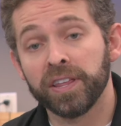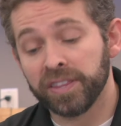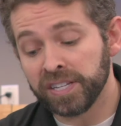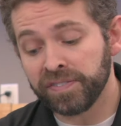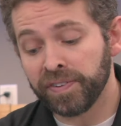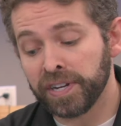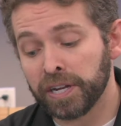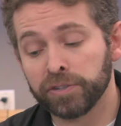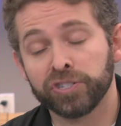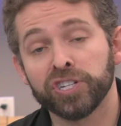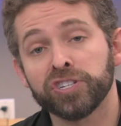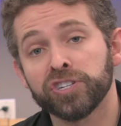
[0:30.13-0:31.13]
This video
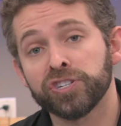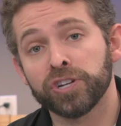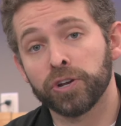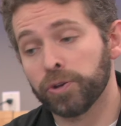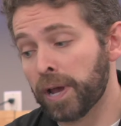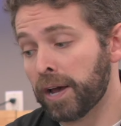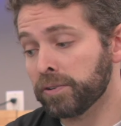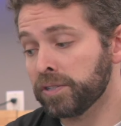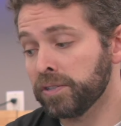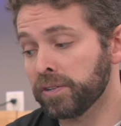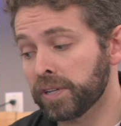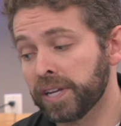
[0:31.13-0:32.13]
is just to show you how
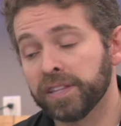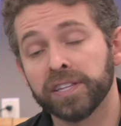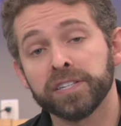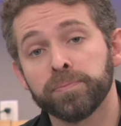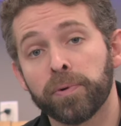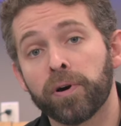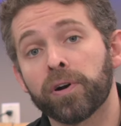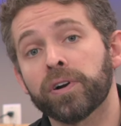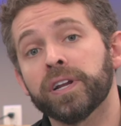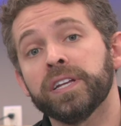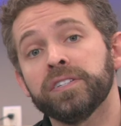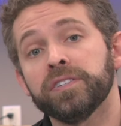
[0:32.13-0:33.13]
to get this bar
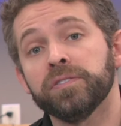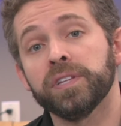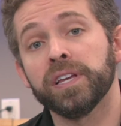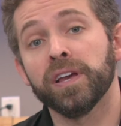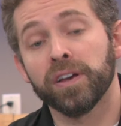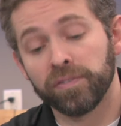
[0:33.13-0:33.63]
into the